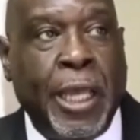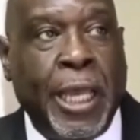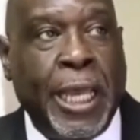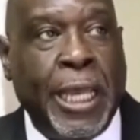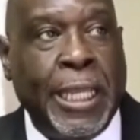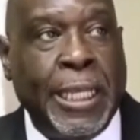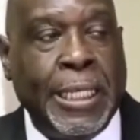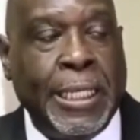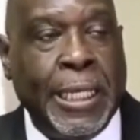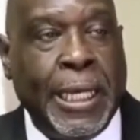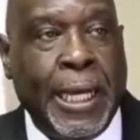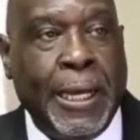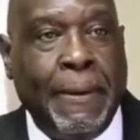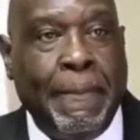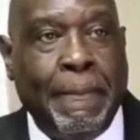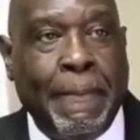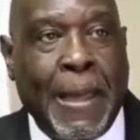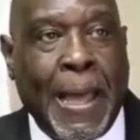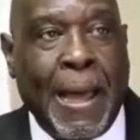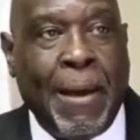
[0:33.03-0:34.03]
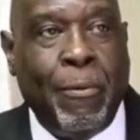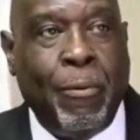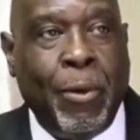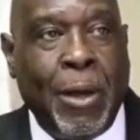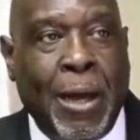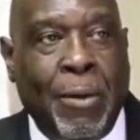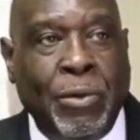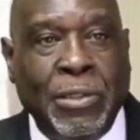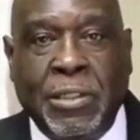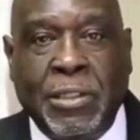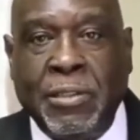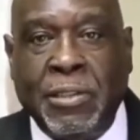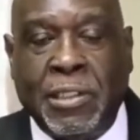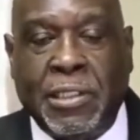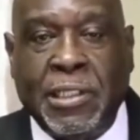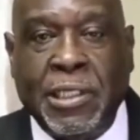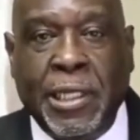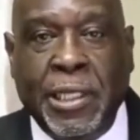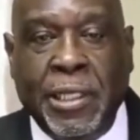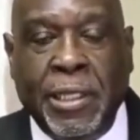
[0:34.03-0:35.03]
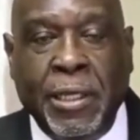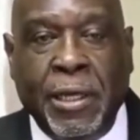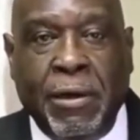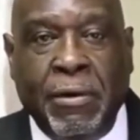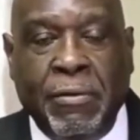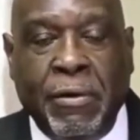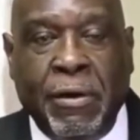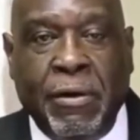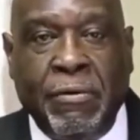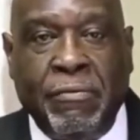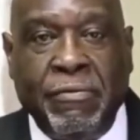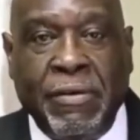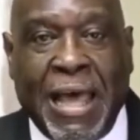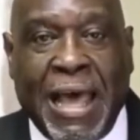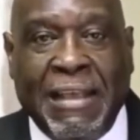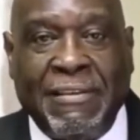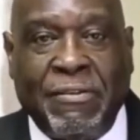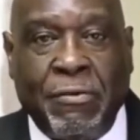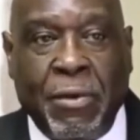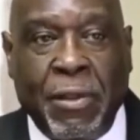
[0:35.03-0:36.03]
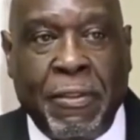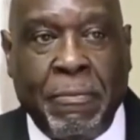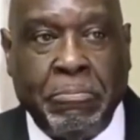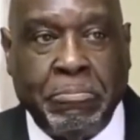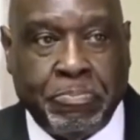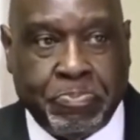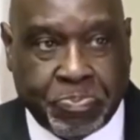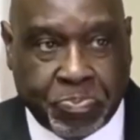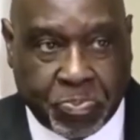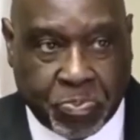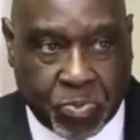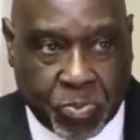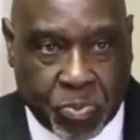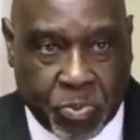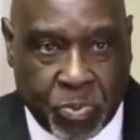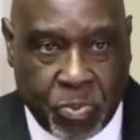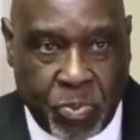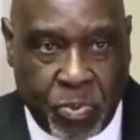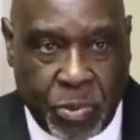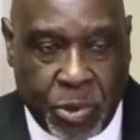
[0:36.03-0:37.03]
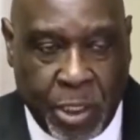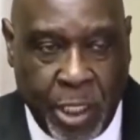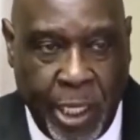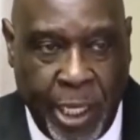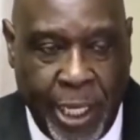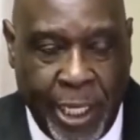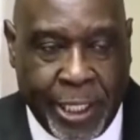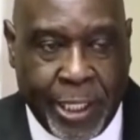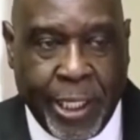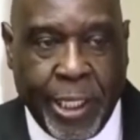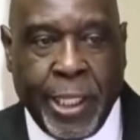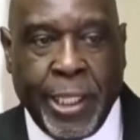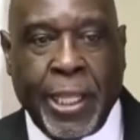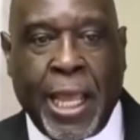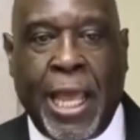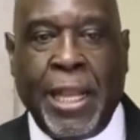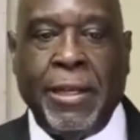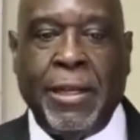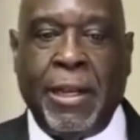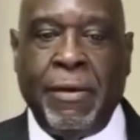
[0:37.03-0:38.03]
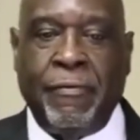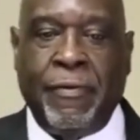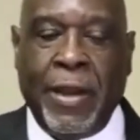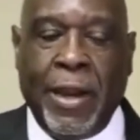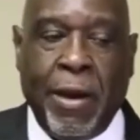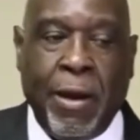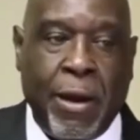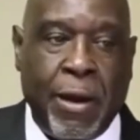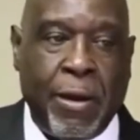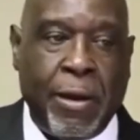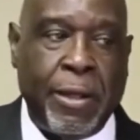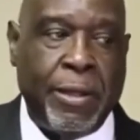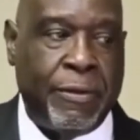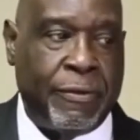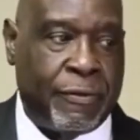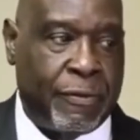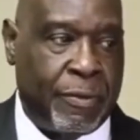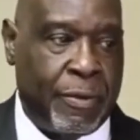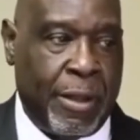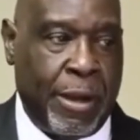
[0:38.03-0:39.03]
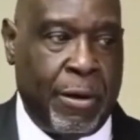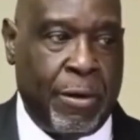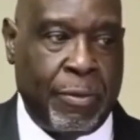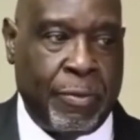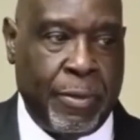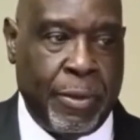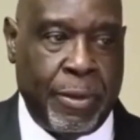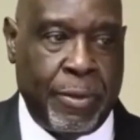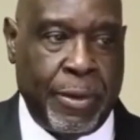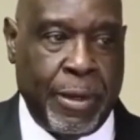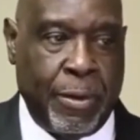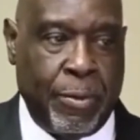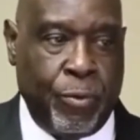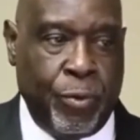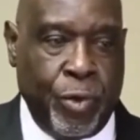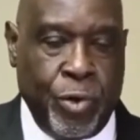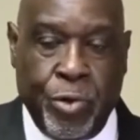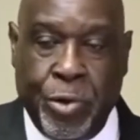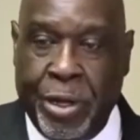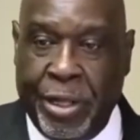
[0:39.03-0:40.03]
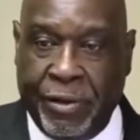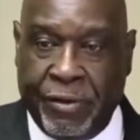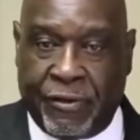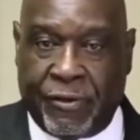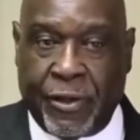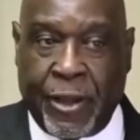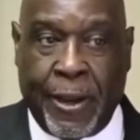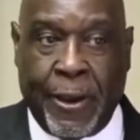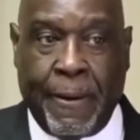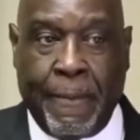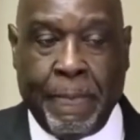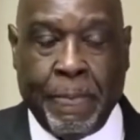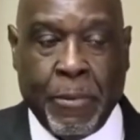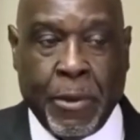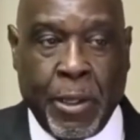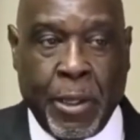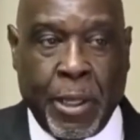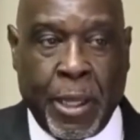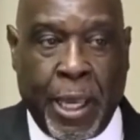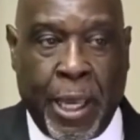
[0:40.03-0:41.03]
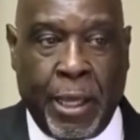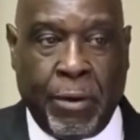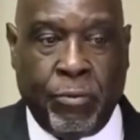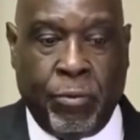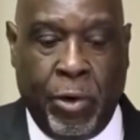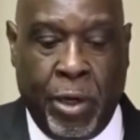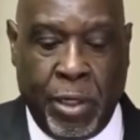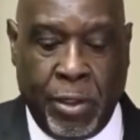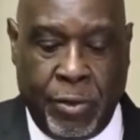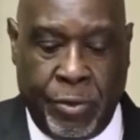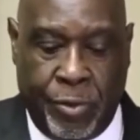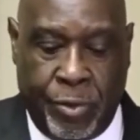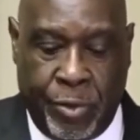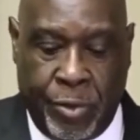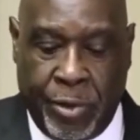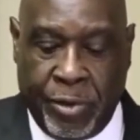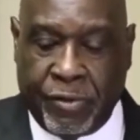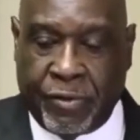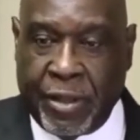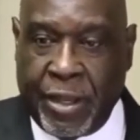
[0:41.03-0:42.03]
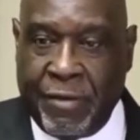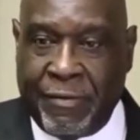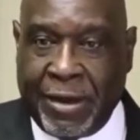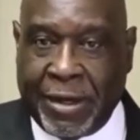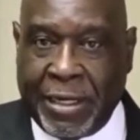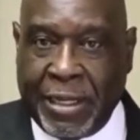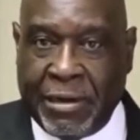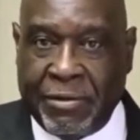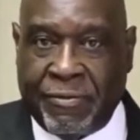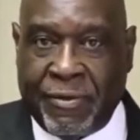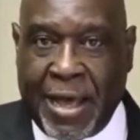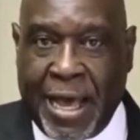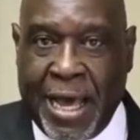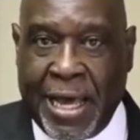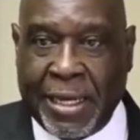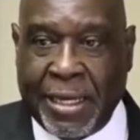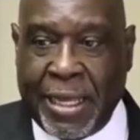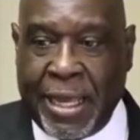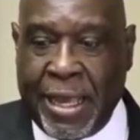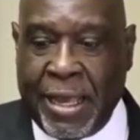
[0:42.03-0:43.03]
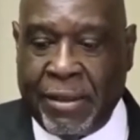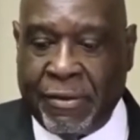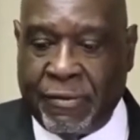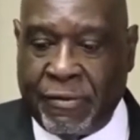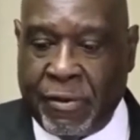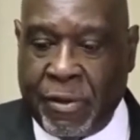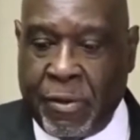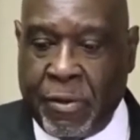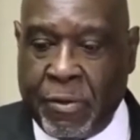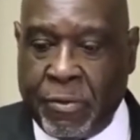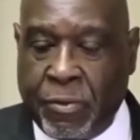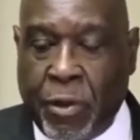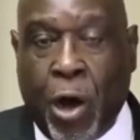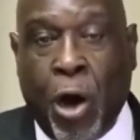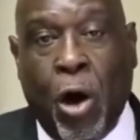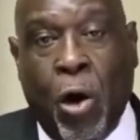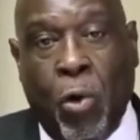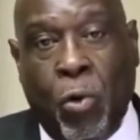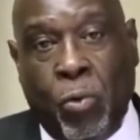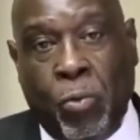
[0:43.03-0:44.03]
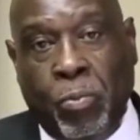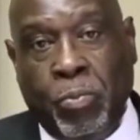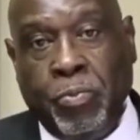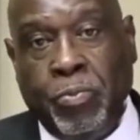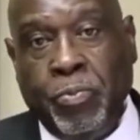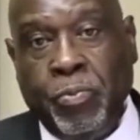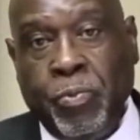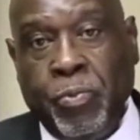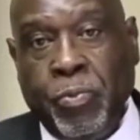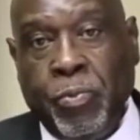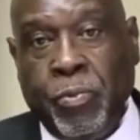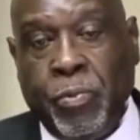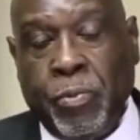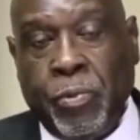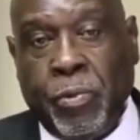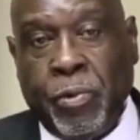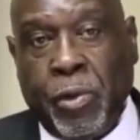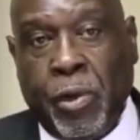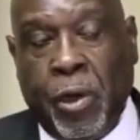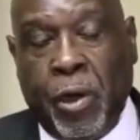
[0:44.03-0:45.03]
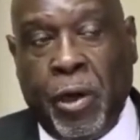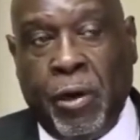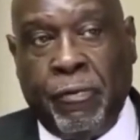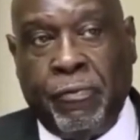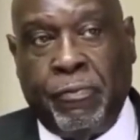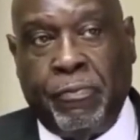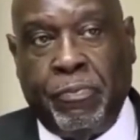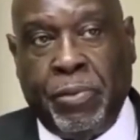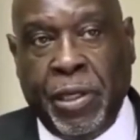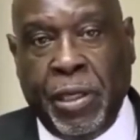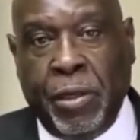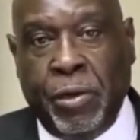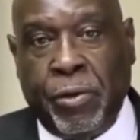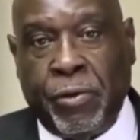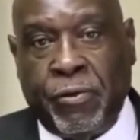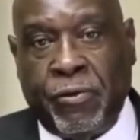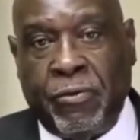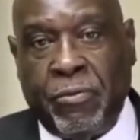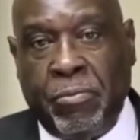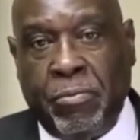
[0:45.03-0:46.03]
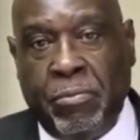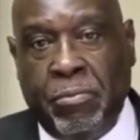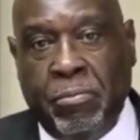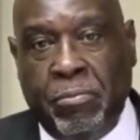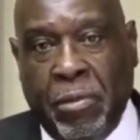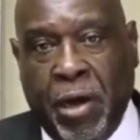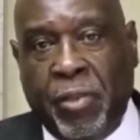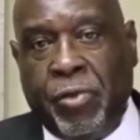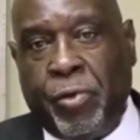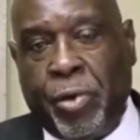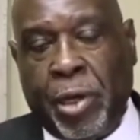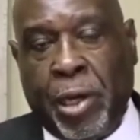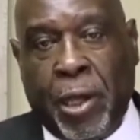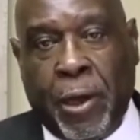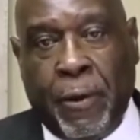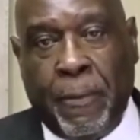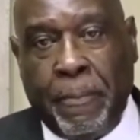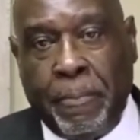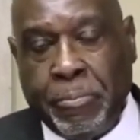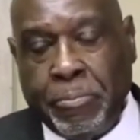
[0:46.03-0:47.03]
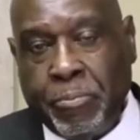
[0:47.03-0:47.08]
And I went to the city of Nazareth. And there are ruins there. And one of the ruins they have identified as the home of Peter's mother-in-law.